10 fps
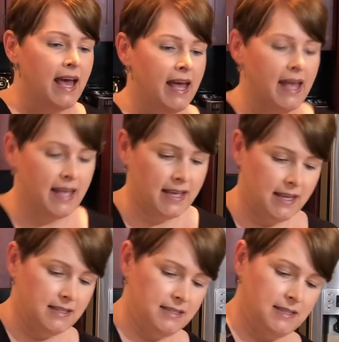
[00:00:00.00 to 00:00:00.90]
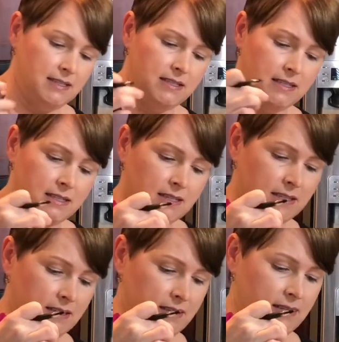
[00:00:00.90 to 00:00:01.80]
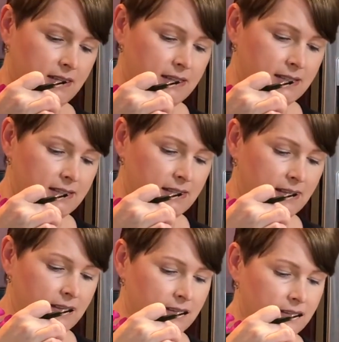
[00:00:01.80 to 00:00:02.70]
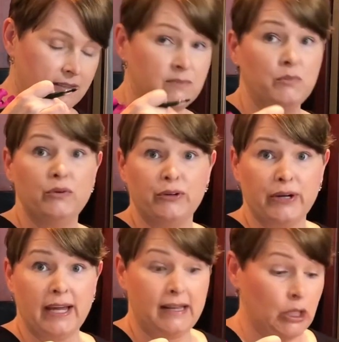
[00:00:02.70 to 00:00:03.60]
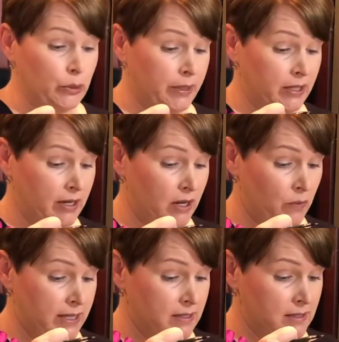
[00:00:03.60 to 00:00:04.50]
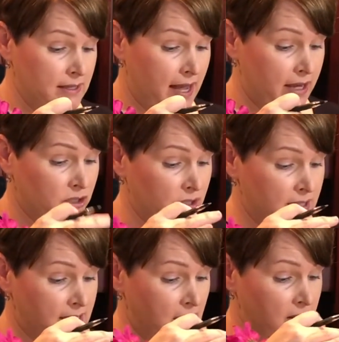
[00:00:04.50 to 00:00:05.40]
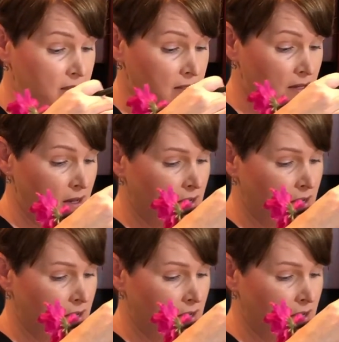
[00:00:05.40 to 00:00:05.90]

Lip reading: And let's see, let's move it around a little bit here. I gotta wait till it actually settles.